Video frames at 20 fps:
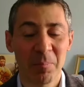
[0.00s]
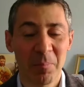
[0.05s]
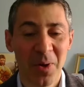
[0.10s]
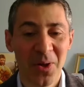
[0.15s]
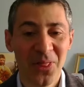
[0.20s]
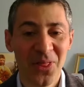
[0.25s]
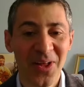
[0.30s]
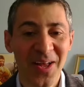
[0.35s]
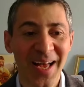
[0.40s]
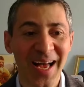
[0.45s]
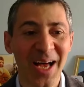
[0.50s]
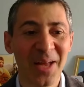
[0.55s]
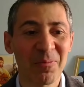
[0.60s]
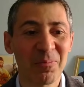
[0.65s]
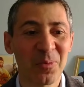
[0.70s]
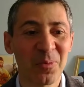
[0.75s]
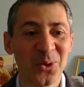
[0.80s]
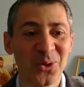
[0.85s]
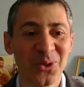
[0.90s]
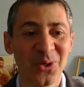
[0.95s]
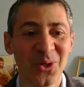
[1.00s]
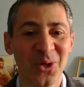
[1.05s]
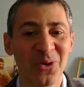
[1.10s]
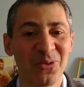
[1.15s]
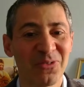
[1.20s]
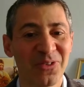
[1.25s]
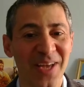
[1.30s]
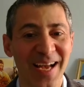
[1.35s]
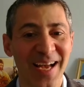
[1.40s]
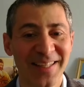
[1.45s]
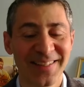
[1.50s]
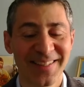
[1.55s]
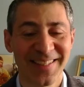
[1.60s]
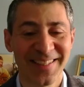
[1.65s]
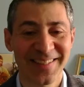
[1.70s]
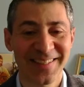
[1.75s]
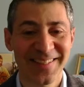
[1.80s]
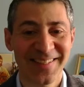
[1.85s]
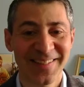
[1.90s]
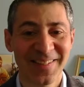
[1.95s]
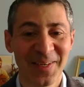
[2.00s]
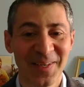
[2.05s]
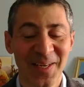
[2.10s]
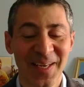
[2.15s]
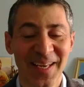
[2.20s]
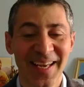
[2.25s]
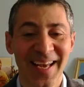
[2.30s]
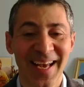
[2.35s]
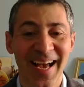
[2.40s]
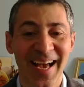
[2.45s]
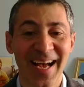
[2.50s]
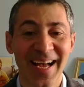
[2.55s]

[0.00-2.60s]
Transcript: mother and model of catechist. Mm-hmm.